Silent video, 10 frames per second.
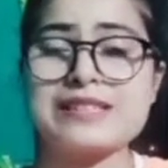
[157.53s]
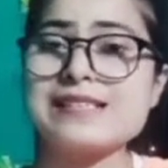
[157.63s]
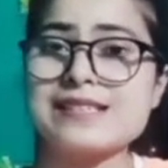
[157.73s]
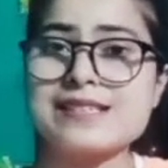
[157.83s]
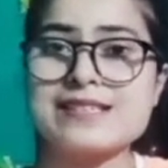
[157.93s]

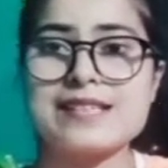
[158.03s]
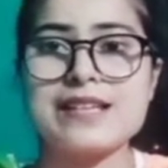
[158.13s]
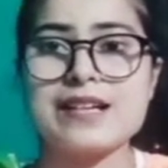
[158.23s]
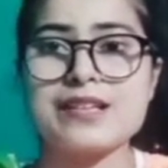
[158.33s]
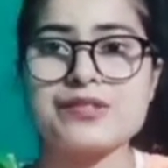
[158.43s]
till
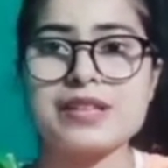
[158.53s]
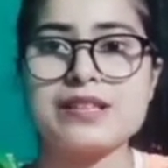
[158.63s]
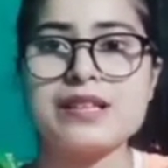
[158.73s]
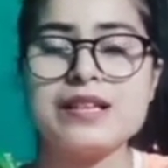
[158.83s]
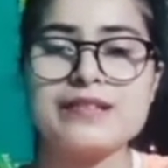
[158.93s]

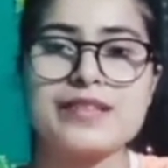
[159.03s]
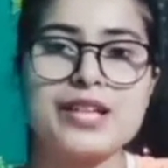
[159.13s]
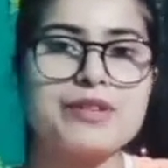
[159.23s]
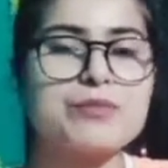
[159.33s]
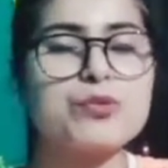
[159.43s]
1600
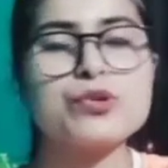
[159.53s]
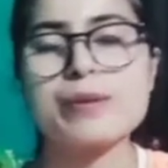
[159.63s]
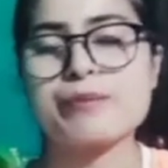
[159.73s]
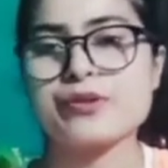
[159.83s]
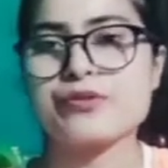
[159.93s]
there were more
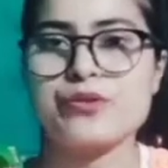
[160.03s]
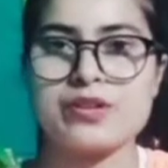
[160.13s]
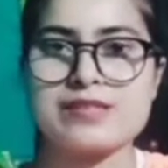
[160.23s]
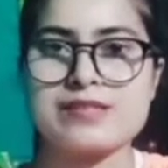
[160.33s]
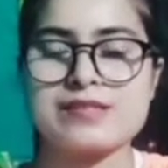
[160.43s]
number of
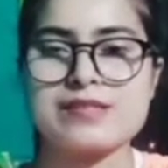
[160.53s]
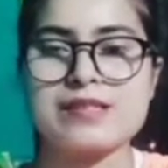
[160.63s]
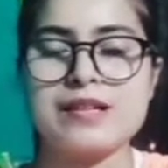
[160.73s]
forests.